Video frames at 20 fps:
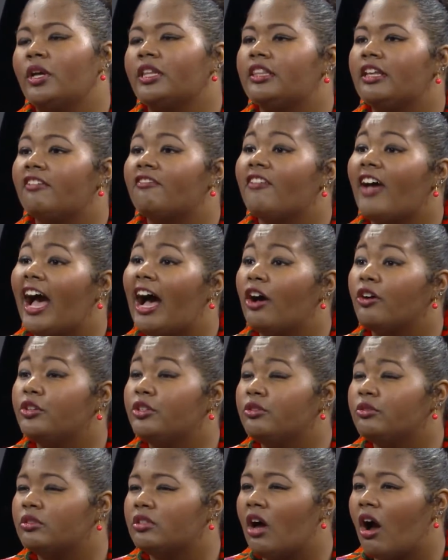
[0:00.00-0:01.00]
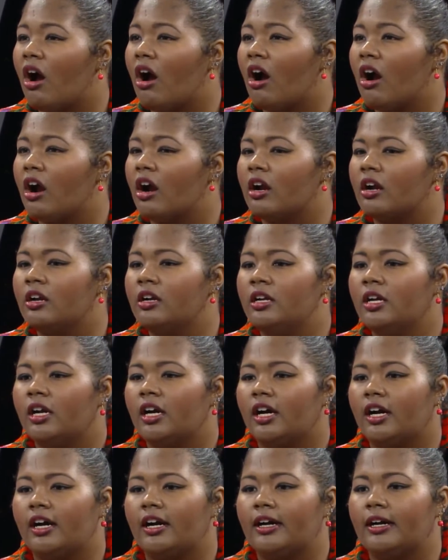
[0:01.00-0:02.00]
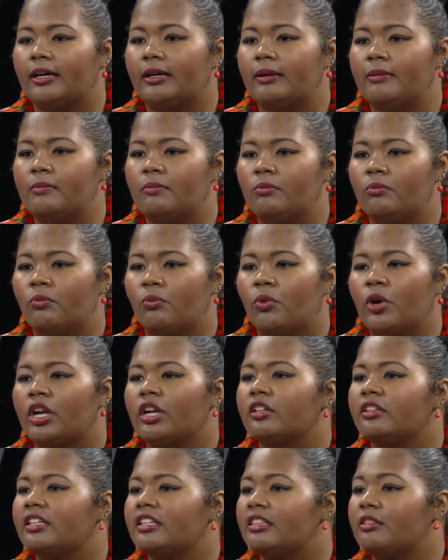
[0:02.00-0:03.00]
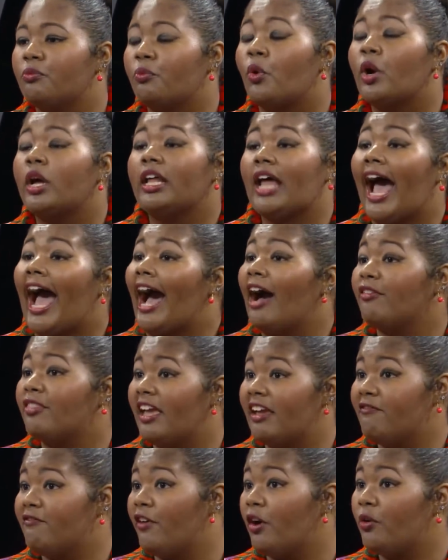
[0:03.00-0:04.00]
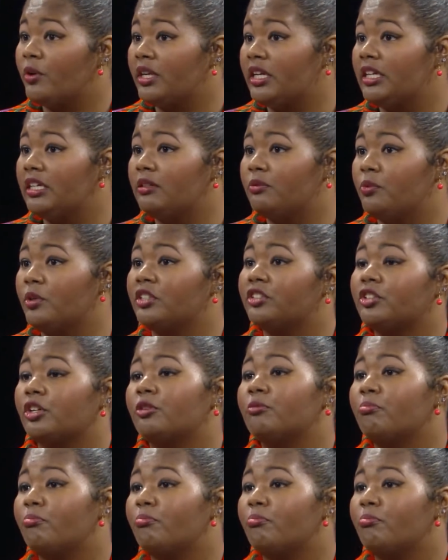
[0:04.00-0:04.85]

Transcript: values are, how they voted with certain